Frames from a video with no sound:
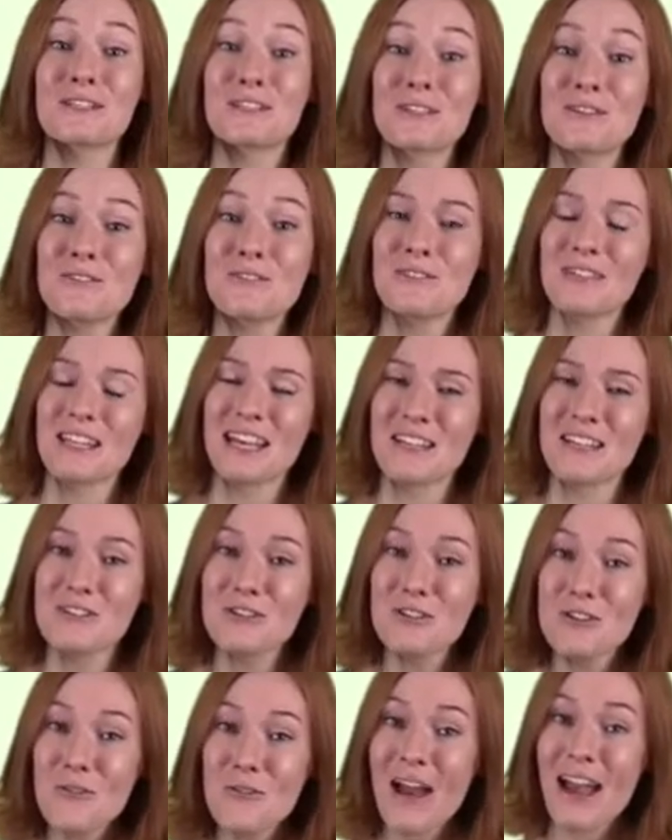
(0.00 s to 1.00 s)
soon, that
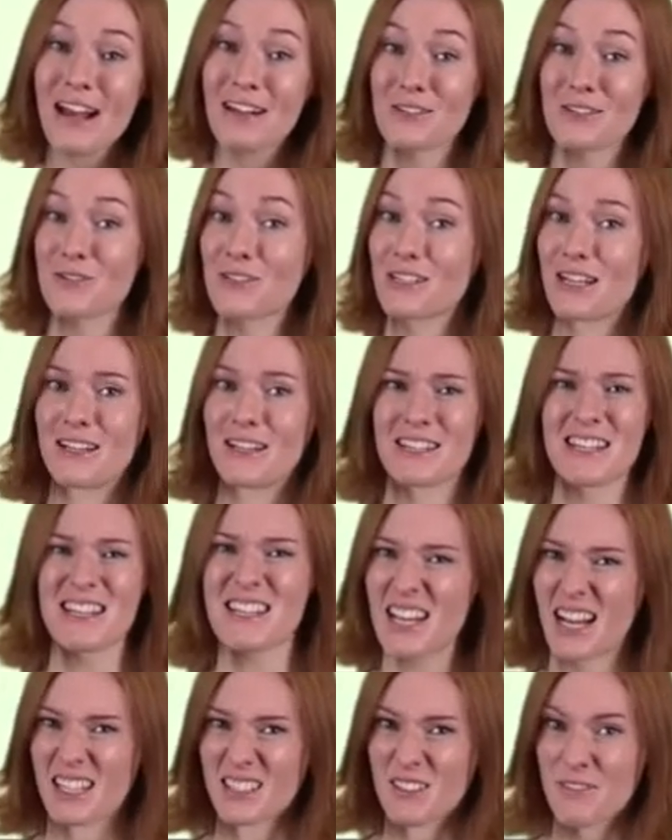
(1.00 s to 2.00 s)
new exoskeleton
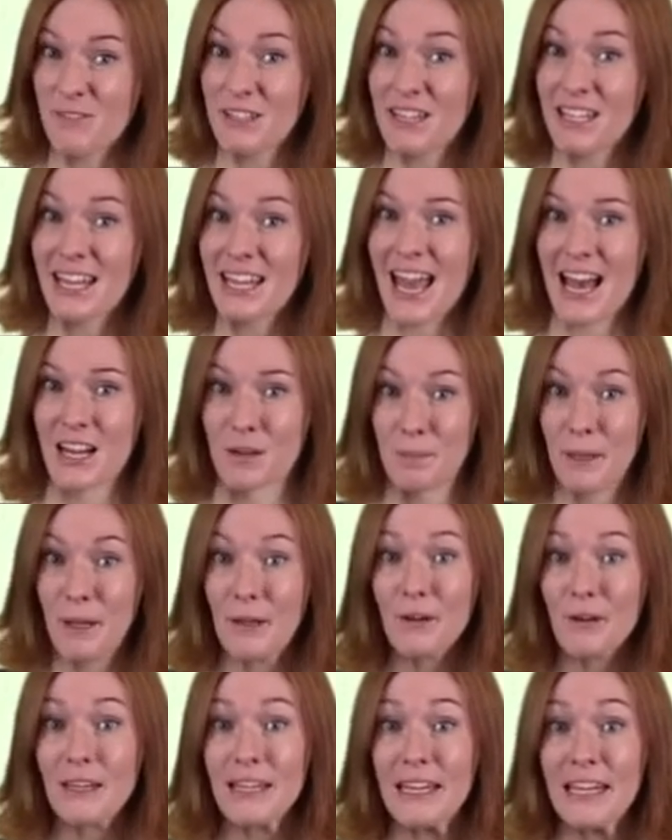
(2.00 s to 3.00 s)
doesn't fit the
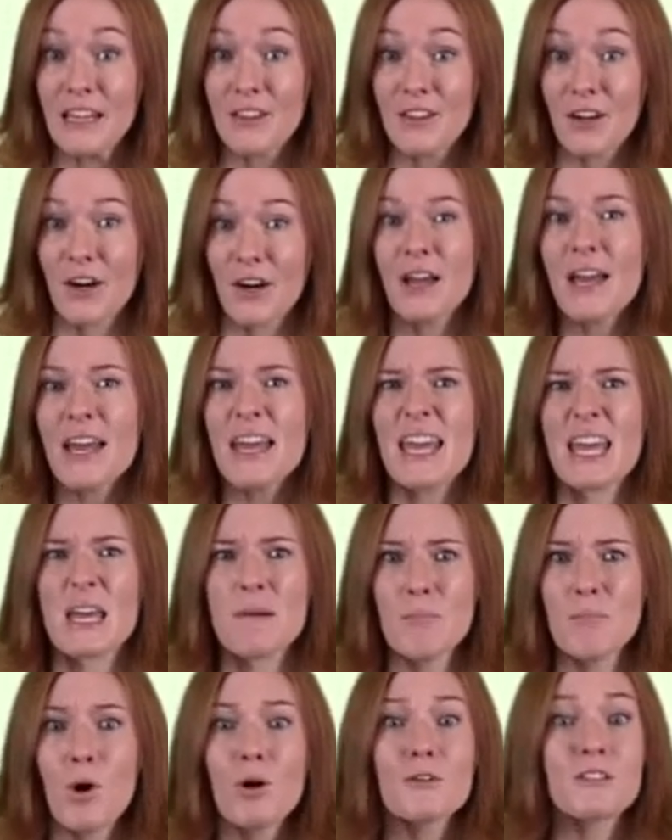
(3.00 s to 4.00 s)
caterpillar either. It
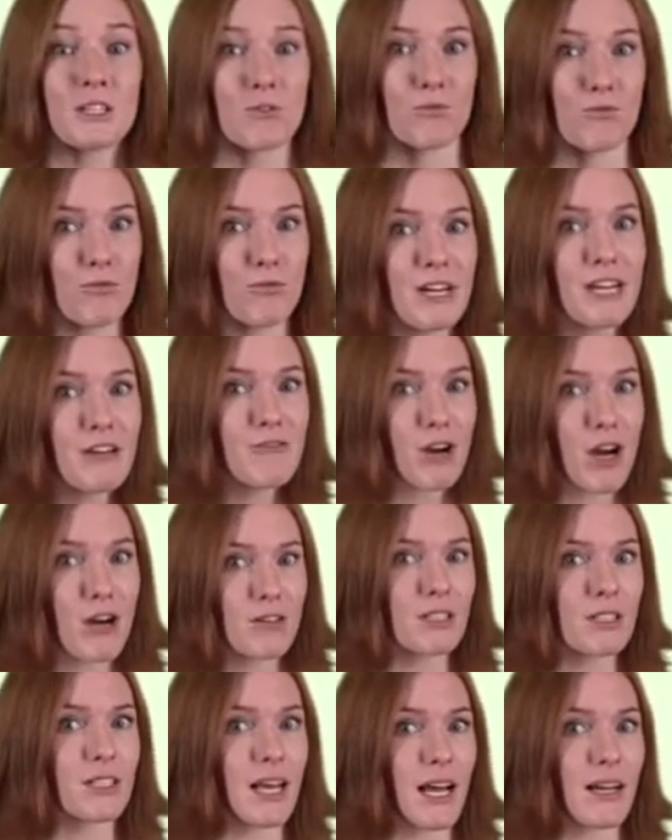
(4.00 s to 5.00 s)
molts and
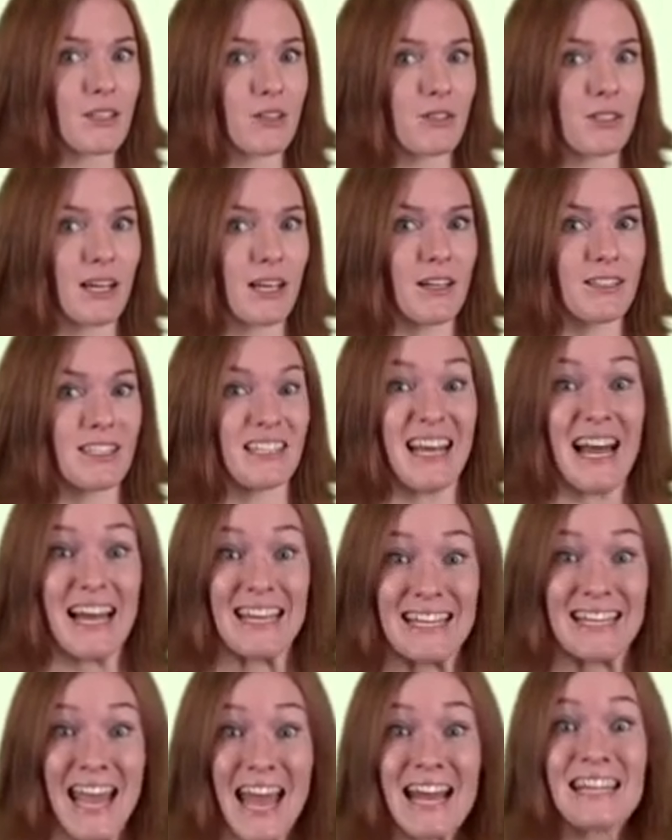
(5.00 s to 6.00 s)
regrows its exoskeleton
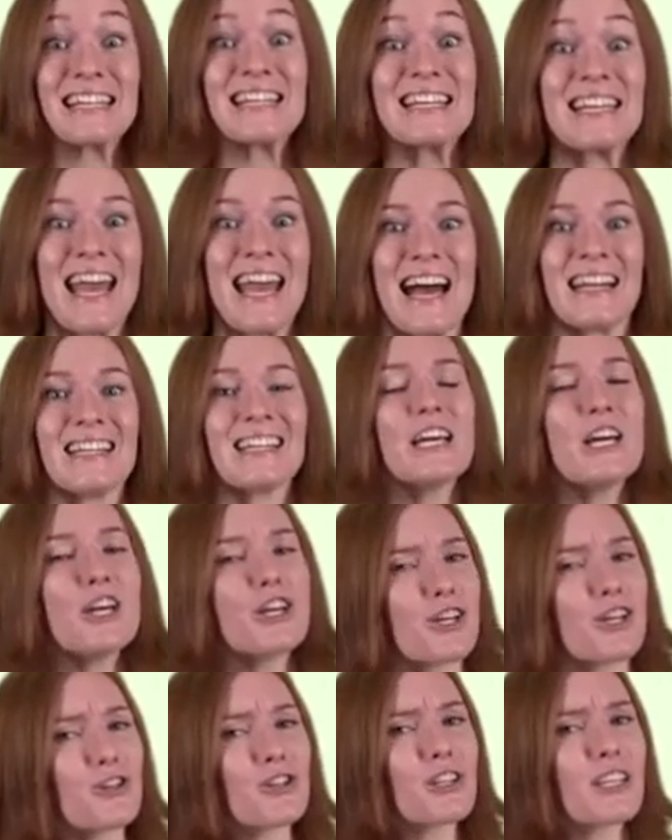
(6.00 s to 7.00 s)
again and again,
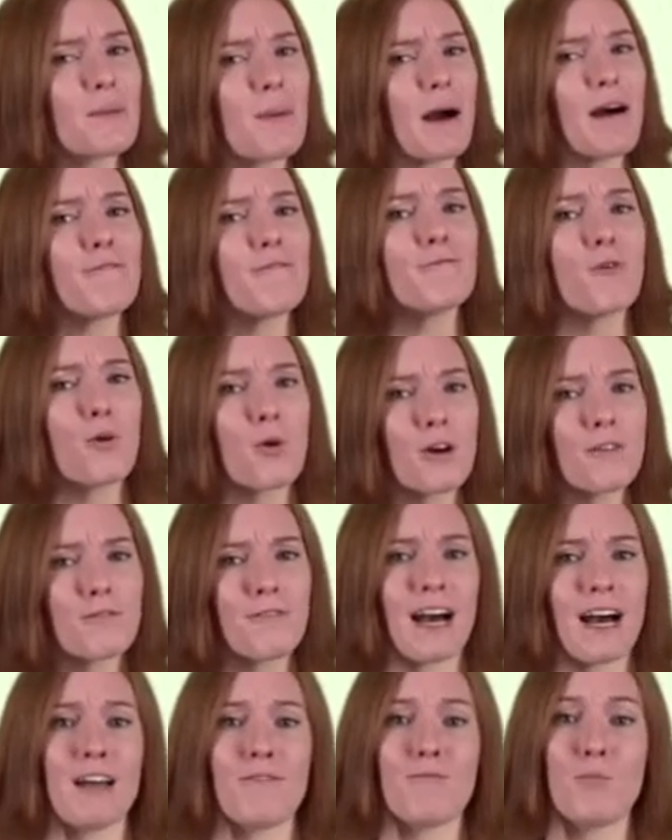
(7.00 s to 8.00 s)
usually about 4 or
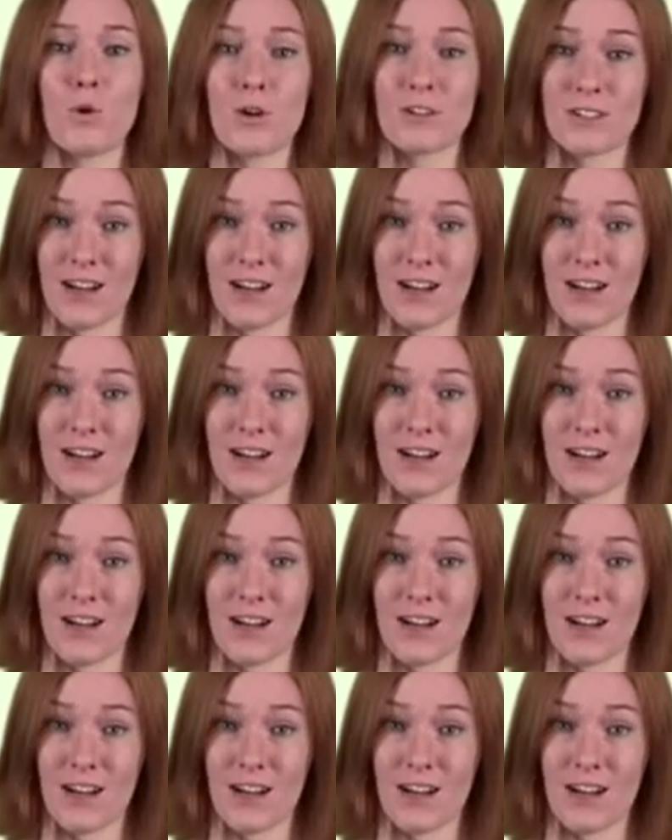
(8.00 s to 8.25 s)
5 more